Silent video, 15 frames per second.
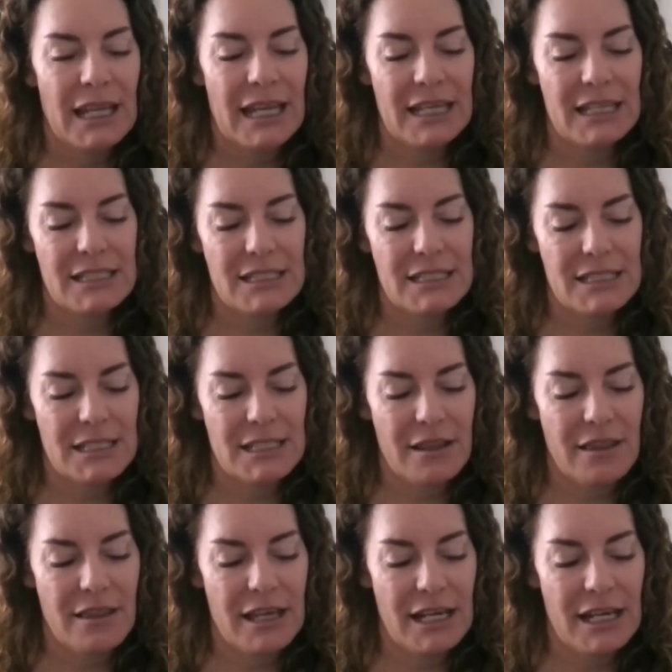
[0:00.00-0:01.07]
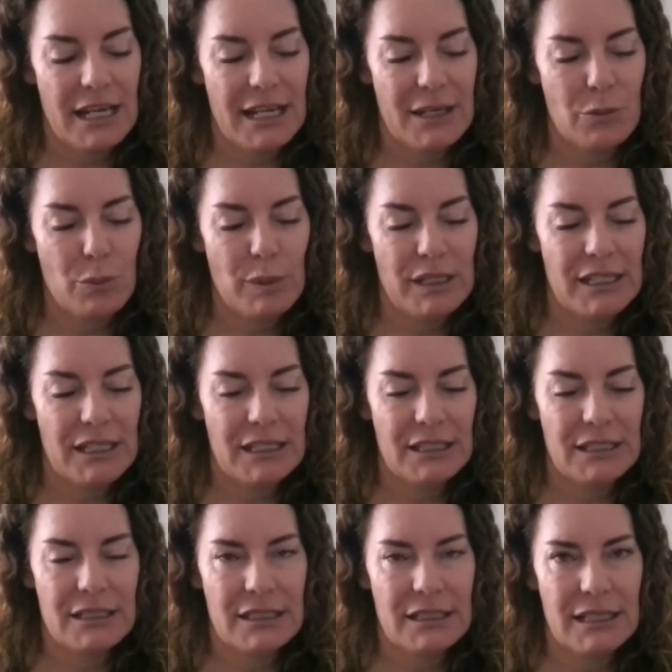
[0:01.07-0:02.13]
And that had
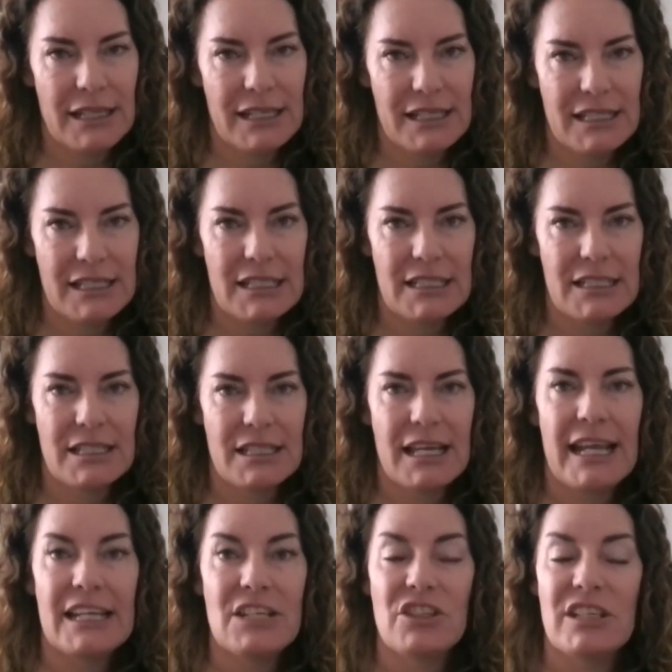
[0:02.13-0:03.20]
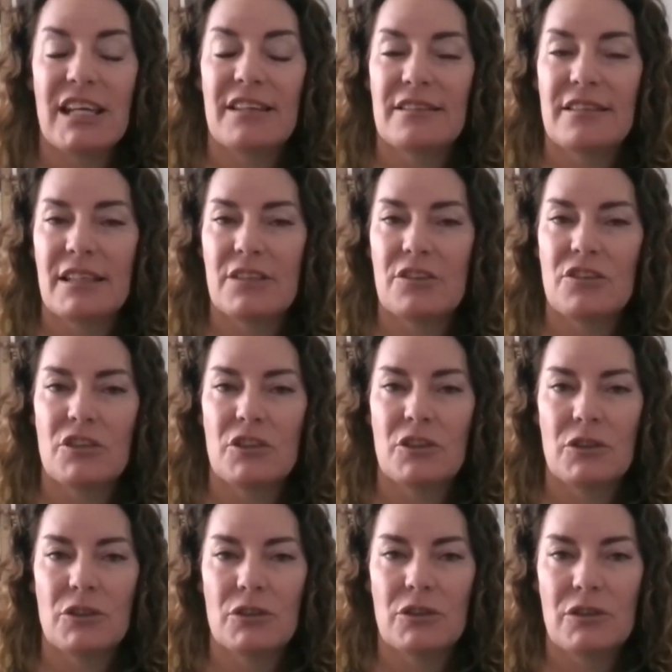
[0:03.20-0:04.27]
been edited. The agent had sent
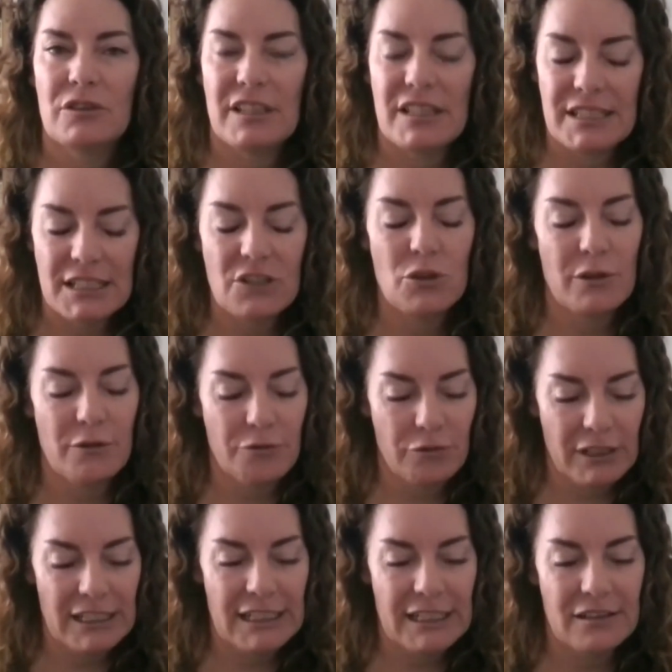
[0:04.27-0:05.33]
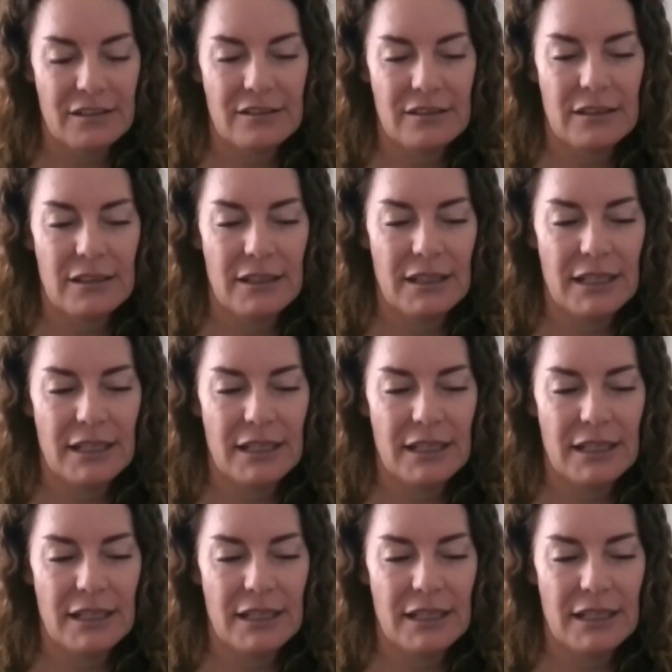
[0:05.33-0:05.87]
it to a freelance